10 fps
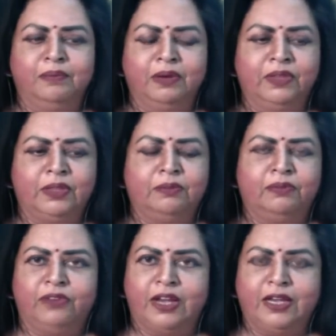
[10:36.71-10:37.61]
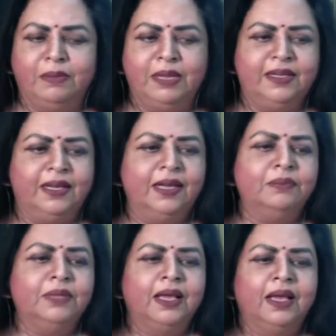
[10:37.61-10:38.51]
with friendly media,
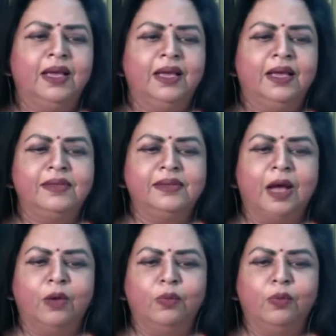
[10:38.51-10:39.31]
now